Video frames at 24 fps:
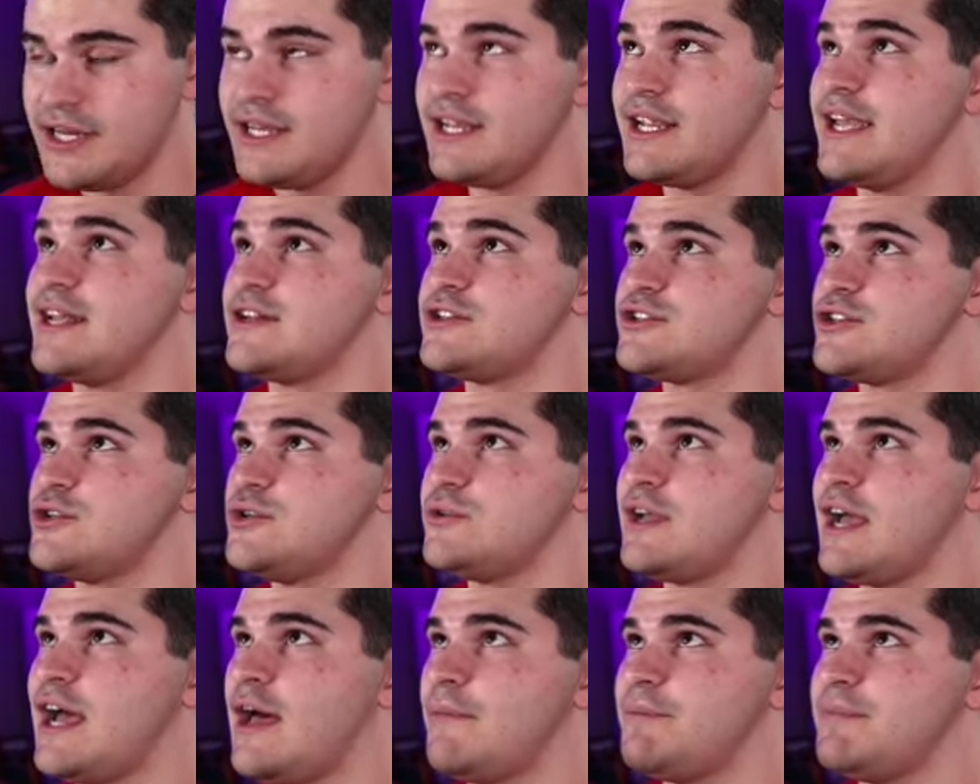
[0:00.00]
You get 2
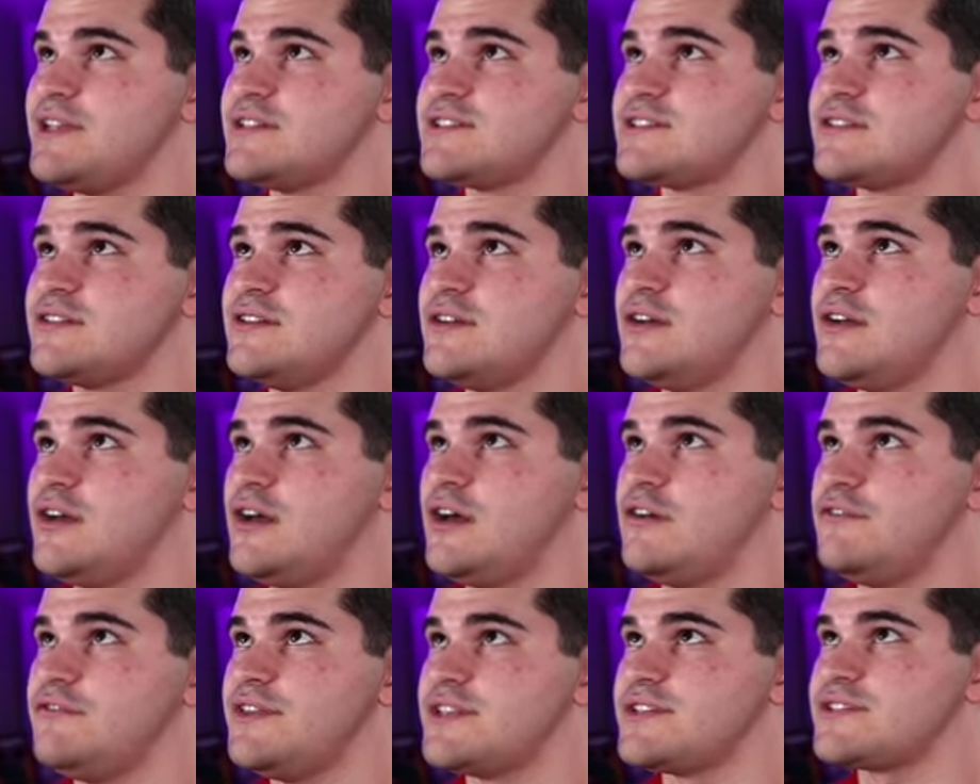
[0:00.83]
copies
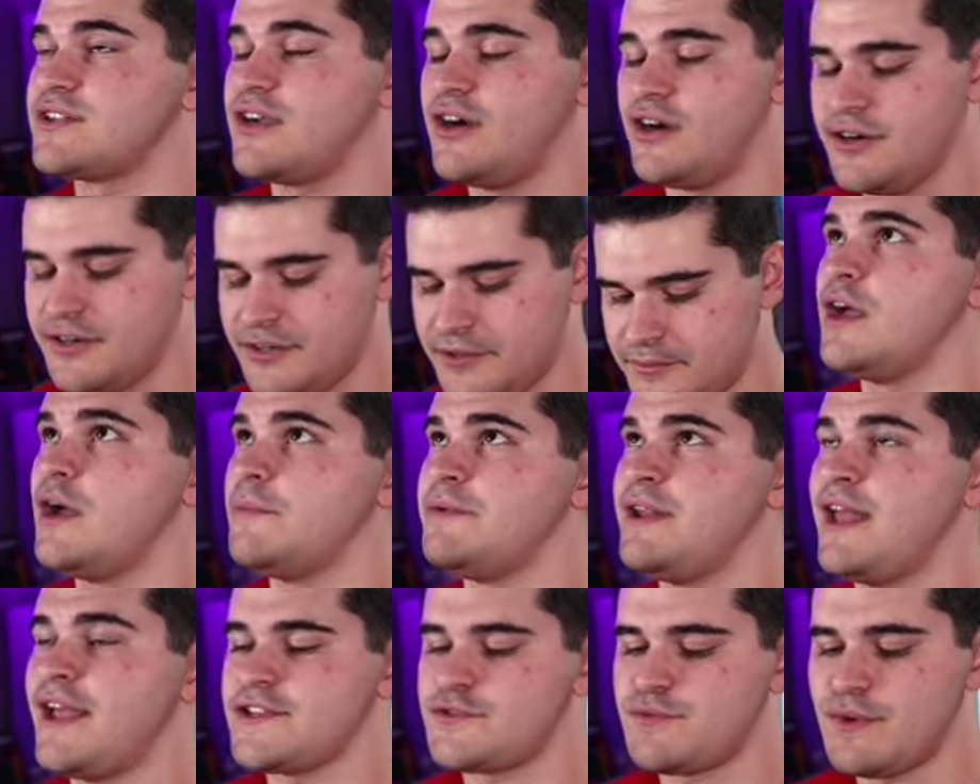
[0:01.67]
of this card. Up
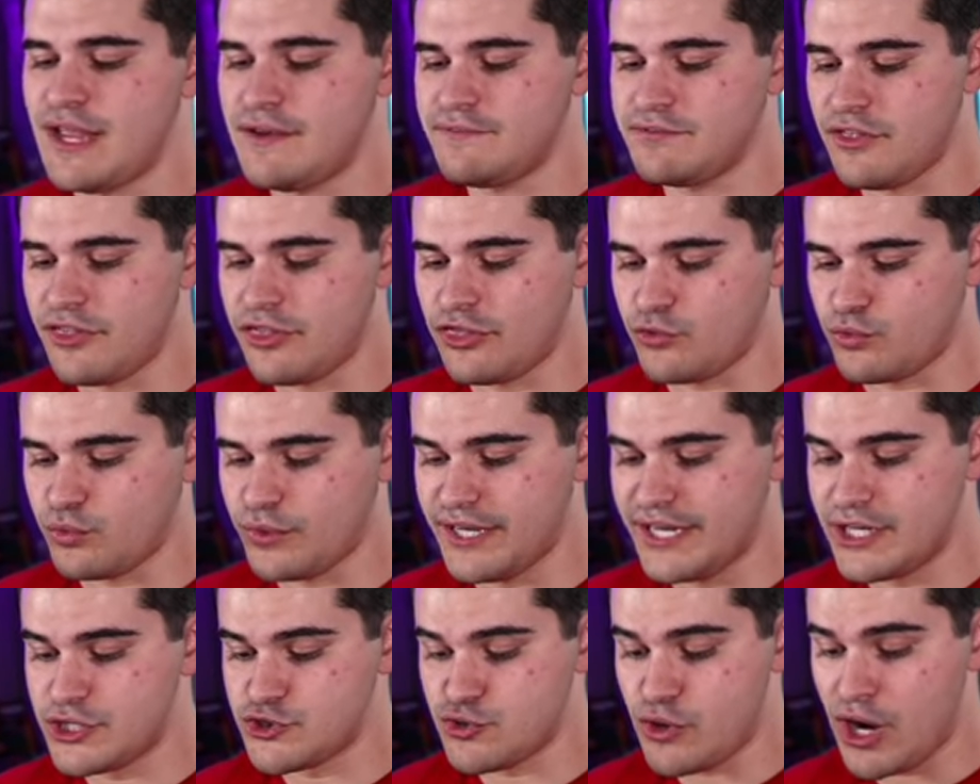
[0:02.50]
next, we have the
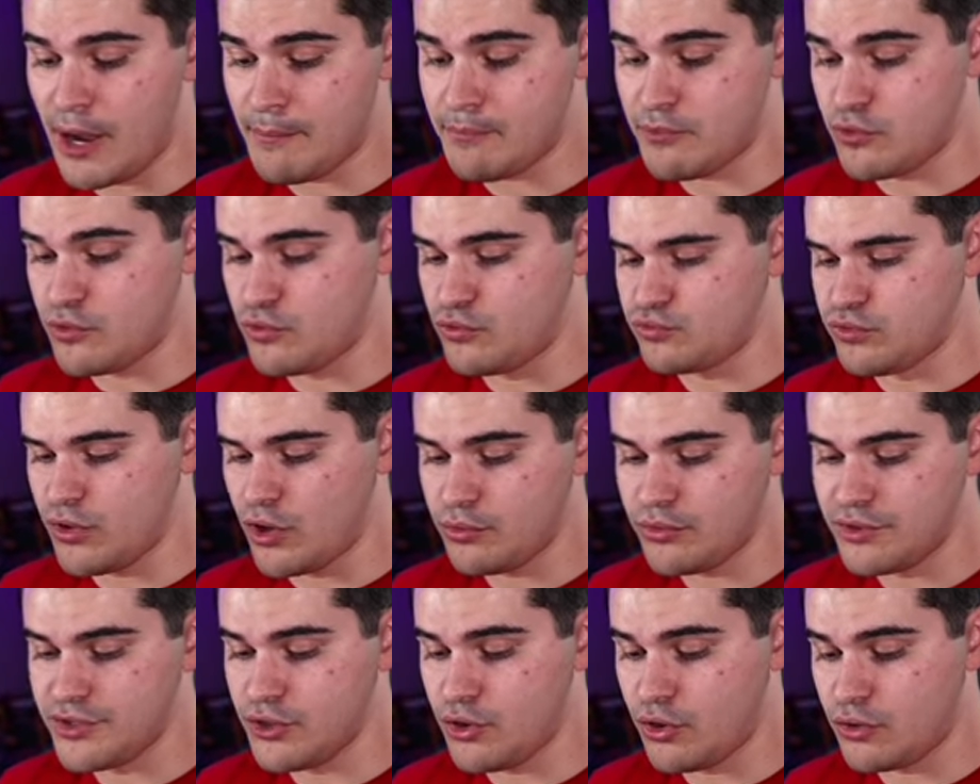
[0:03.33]
three drop
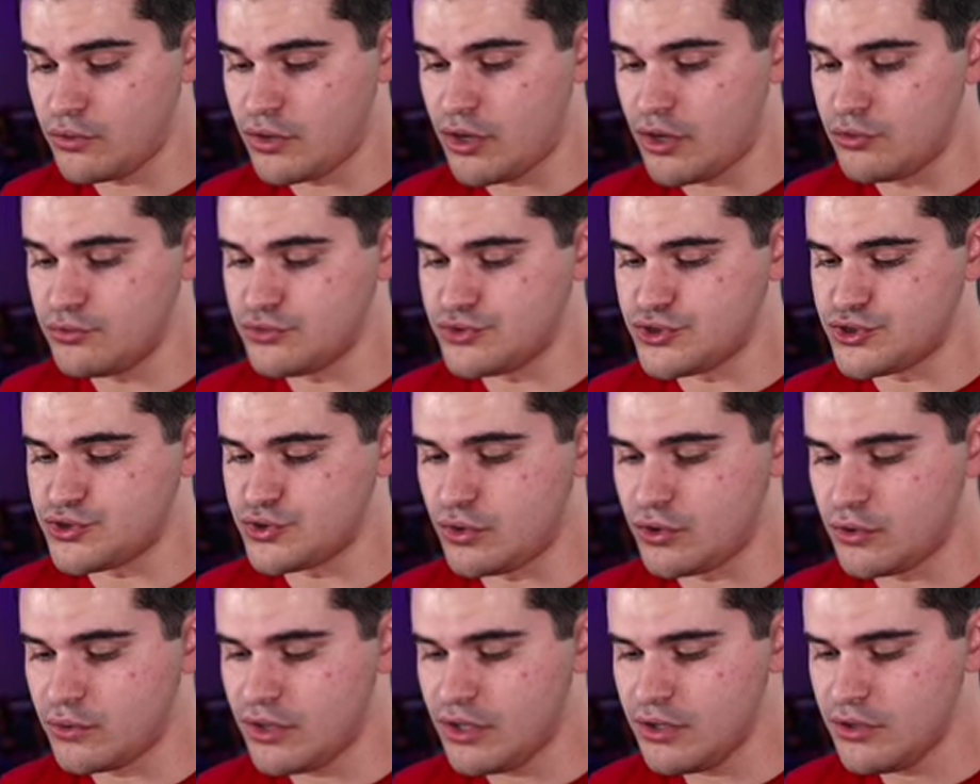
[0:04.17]
Roronoa
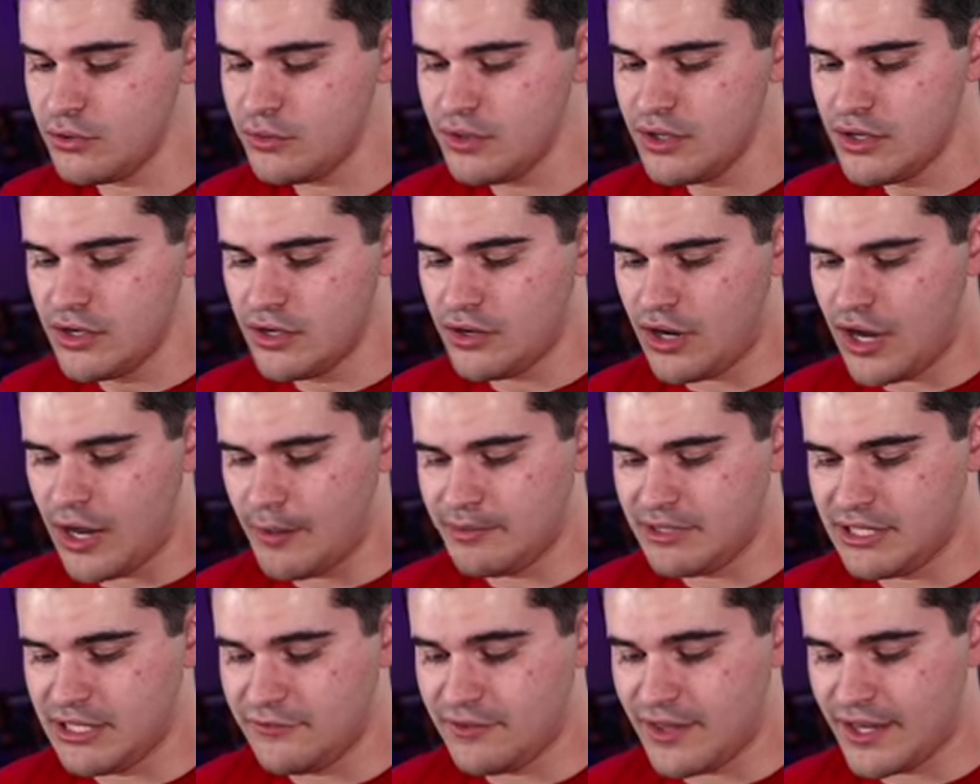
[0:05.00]
Zoro. I
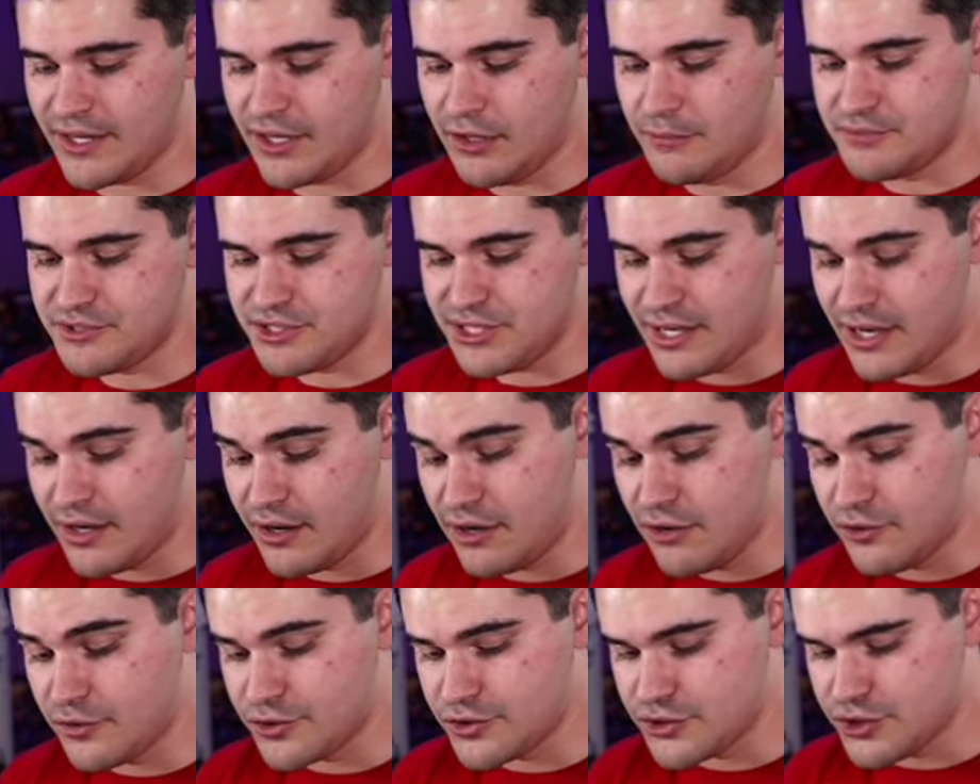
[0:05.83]
believe that comes in at
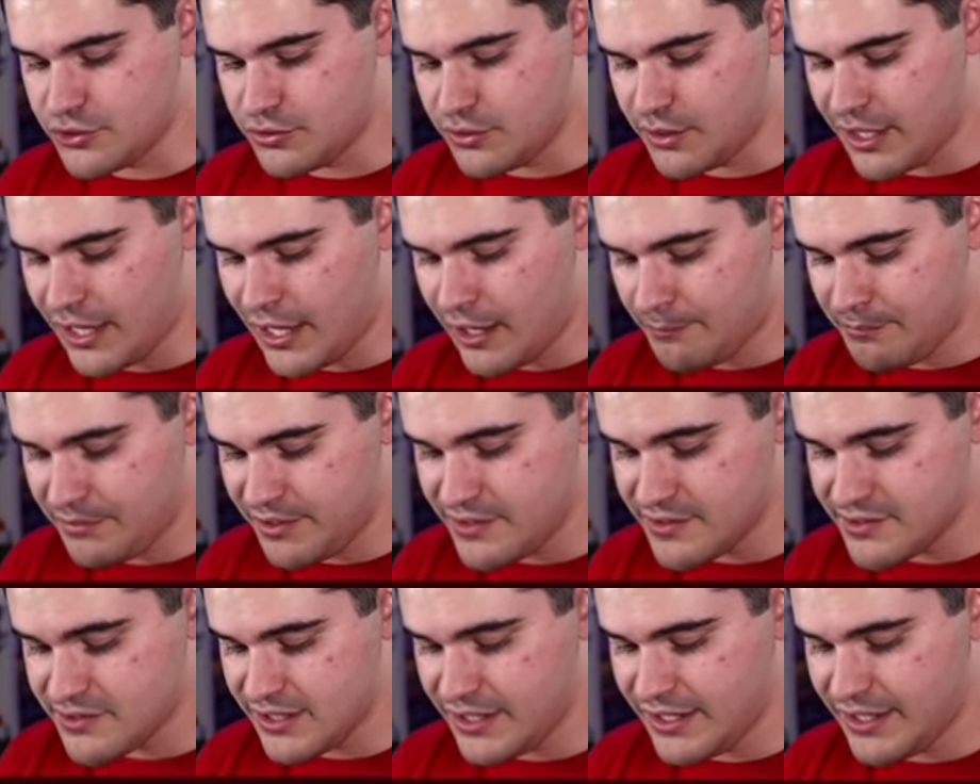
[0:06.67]
another two
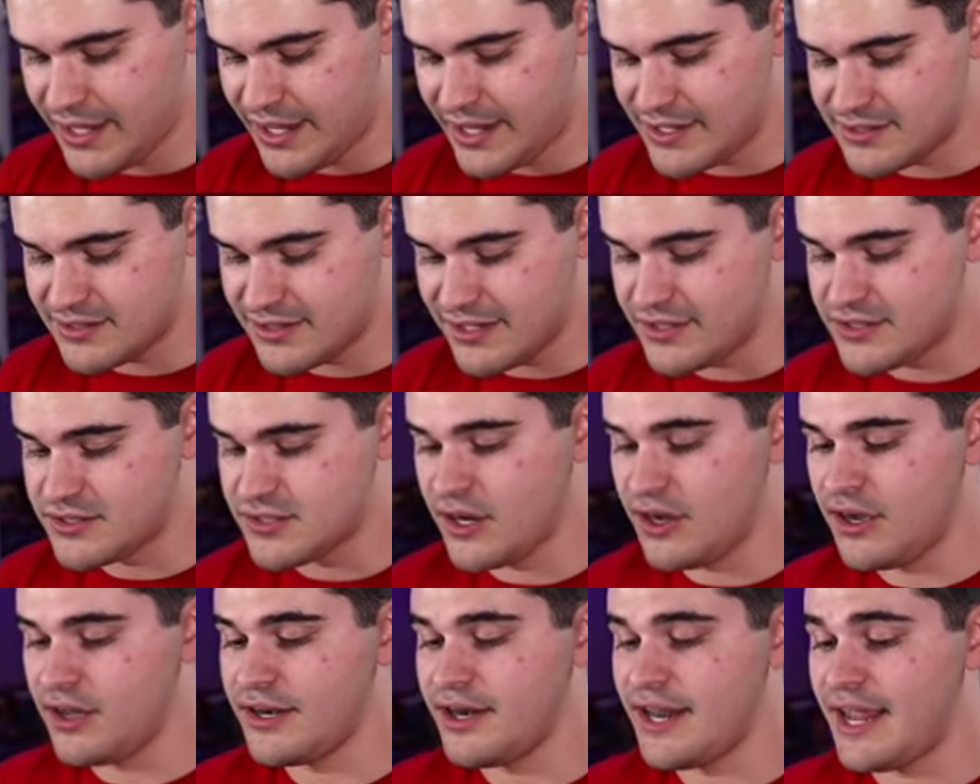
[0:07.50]
copies. He has the
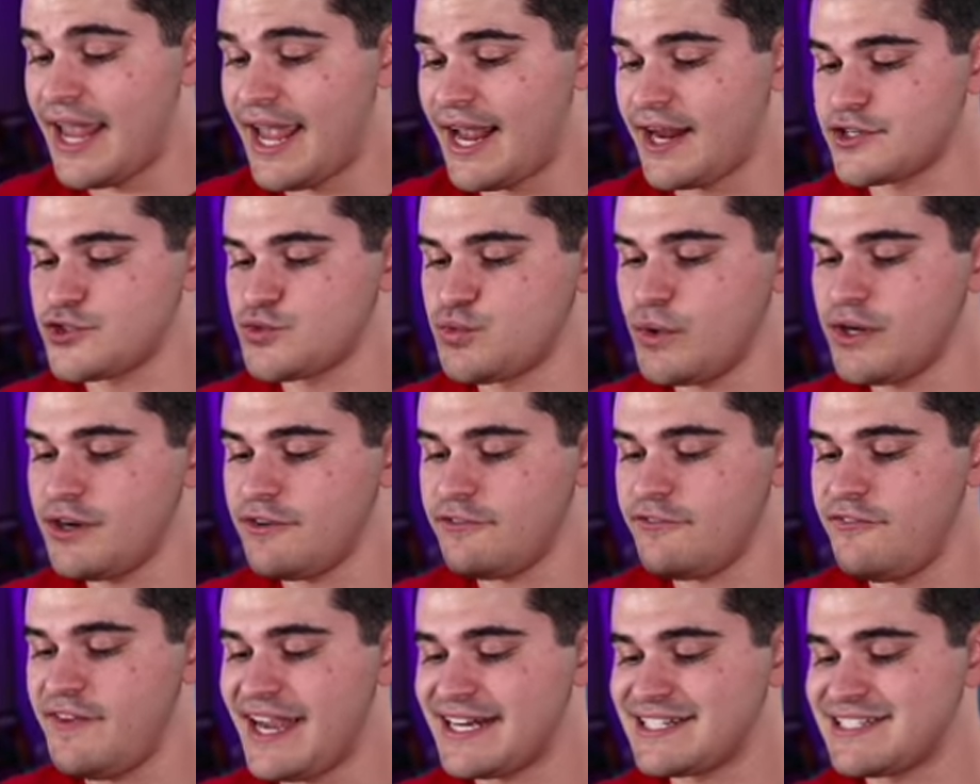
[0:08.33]
Don X1
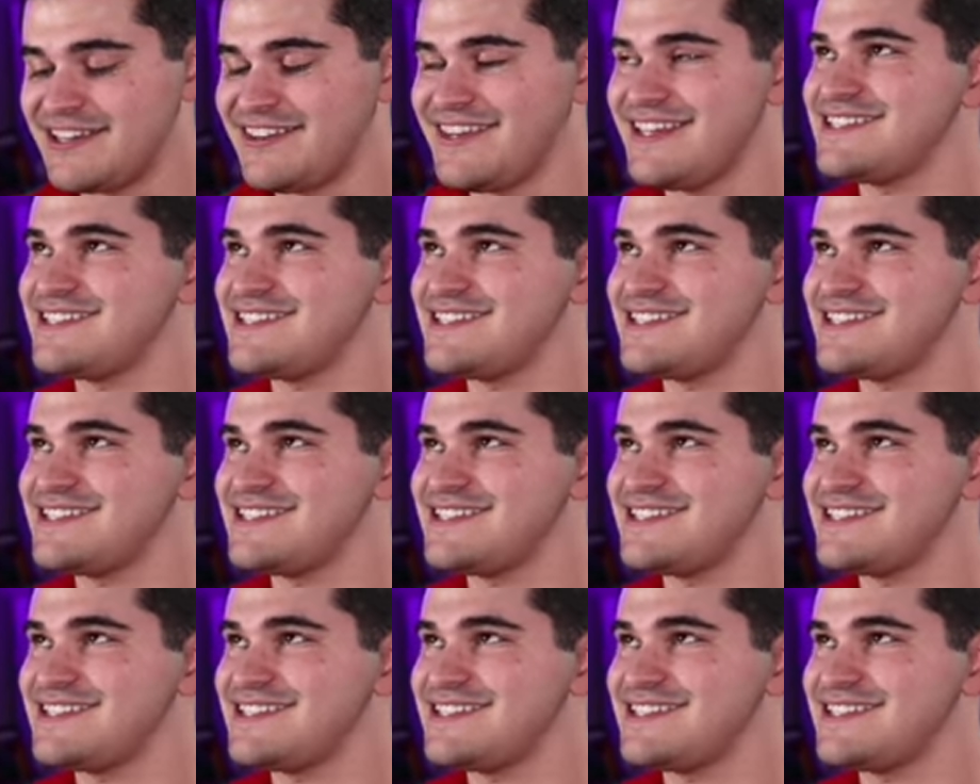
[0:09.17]
effect.